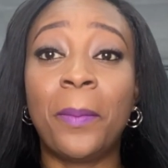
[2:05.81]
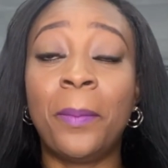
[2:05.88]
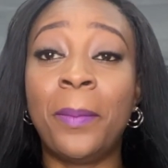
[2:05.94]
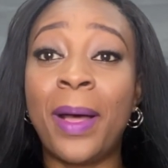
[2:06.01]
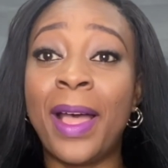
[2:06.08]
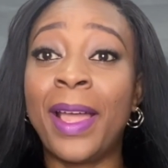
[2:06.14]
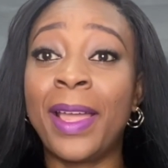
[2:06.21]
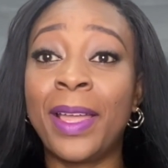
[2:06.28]

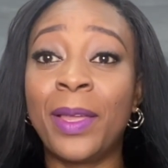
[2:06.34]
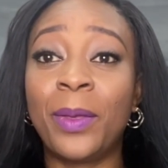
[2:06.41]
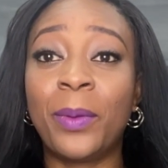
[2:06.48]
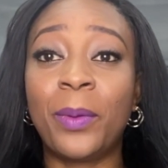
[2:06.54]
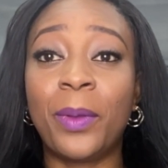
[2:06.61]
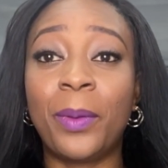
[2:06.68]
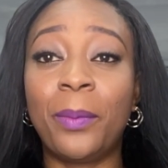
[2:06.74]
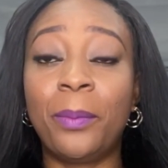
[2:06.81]
my
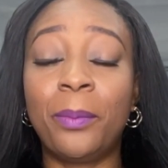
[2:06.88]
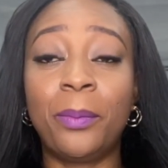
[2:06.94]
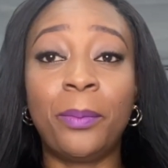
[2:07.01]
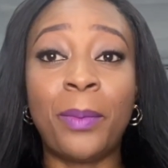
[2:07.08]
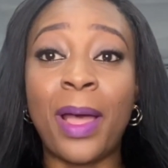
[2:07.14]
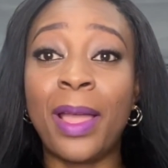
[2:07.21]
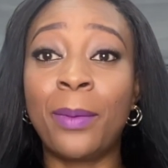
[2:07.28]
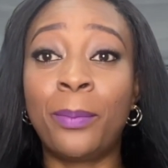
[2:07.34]

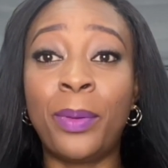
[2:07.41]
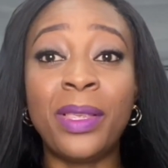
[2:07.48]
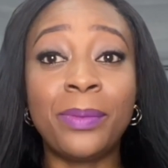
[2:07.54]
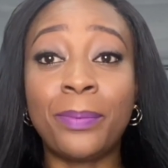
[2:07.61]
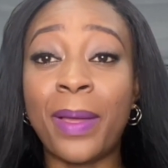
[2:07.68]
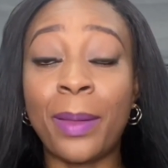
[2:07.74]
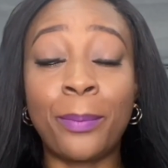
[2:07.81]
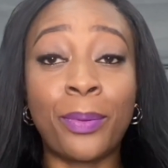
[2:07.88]
my
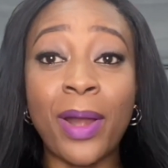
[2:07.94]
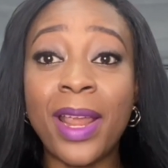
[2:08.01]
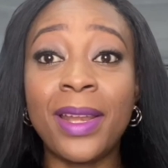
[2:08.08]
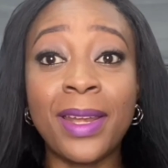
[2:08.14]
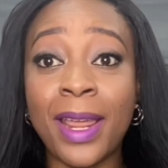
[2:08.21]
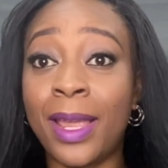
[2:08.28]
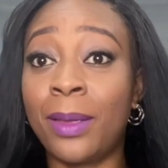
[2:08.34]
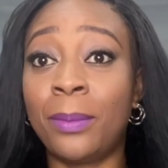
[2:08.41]
my
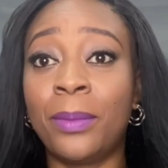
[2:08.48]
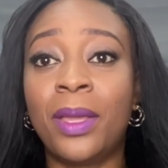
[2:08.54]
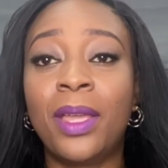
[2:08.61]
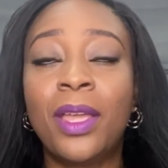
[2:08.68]
brand name.